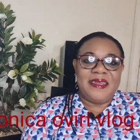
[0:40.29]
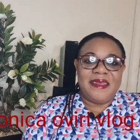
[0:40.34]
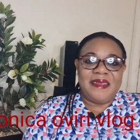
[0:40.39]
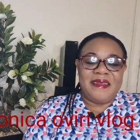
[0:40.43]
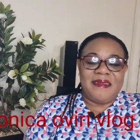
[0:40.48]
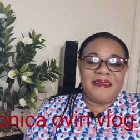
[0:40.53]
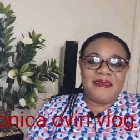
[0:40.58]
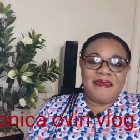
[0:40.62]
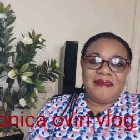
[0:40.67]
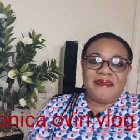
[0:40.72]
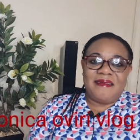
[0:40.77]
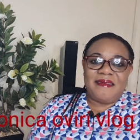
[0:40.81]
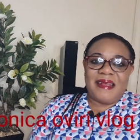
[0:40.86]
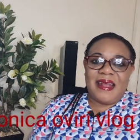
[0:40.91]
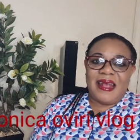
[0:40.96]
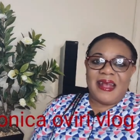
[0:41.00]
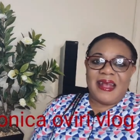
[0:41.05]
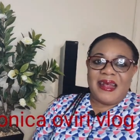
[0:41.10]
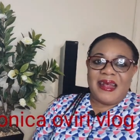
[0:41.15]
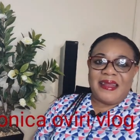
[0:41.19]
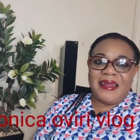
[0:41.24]
In this
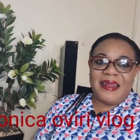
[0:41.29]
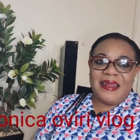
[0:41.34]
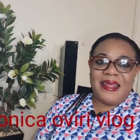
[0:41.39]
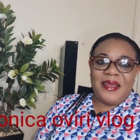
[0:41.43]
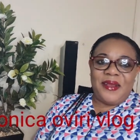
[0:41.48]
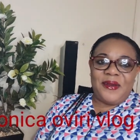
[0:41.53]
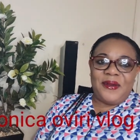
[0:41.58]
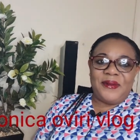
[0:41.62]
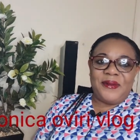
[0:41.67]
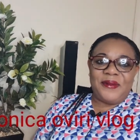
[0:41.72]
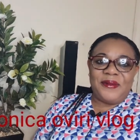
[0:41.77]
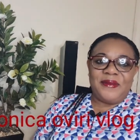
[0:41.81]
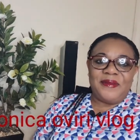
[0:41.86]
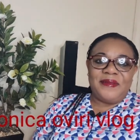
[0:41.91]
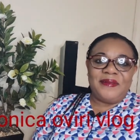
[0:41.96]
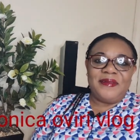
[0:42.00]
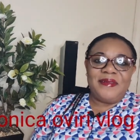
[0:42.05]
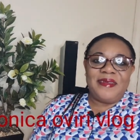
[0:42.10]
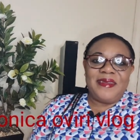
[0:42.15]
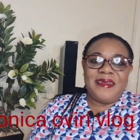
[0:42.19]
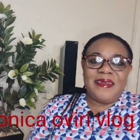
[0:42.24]

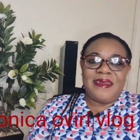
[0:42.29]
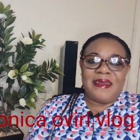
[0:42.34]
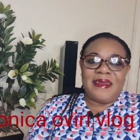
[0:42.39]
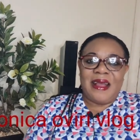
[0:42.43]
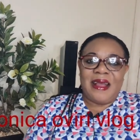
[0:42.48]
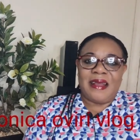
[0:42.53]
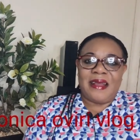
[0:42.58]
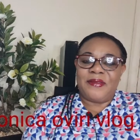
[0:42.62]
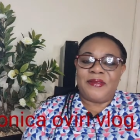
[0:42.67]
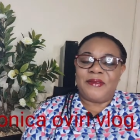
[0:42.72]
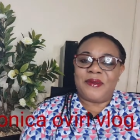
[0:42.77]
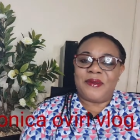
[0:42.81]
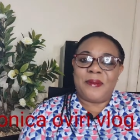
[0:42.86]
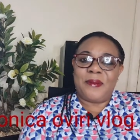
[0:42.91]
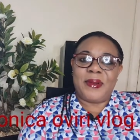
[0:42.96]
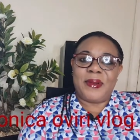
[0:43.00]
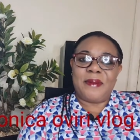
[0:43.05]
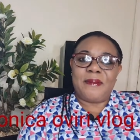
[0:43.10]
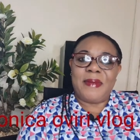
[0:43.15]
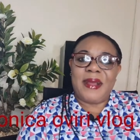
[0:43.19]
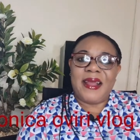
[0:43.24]
channel, I talk
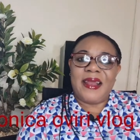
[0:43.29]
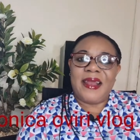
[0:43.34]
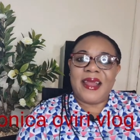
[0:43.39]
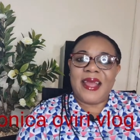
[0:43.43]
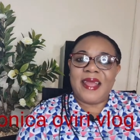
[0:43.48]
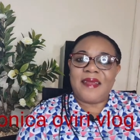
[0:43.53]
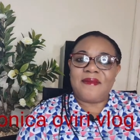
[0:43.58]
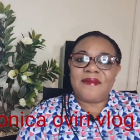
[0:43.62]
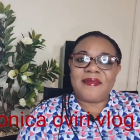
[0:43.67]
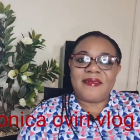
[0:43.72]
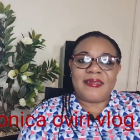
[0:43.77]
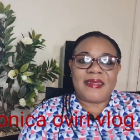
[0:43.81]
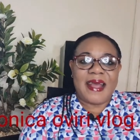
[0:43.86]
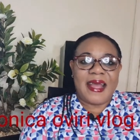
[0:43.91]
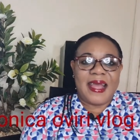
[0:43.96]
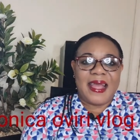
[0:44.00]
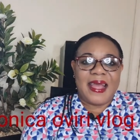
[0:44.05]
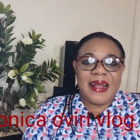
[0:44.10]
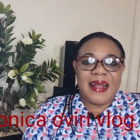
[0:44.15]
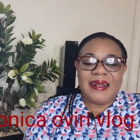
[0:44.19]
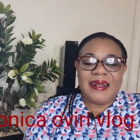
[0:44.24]
about my
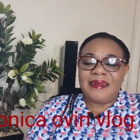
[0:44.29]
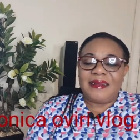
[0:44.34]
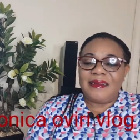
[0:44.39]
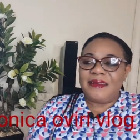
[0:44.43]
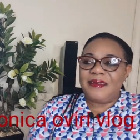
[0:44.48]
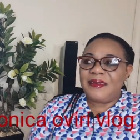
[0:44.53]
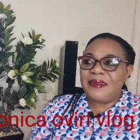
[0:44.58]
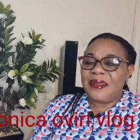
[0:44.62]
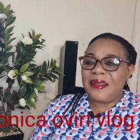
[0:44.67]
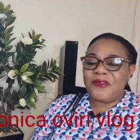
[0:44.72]
lifestyle.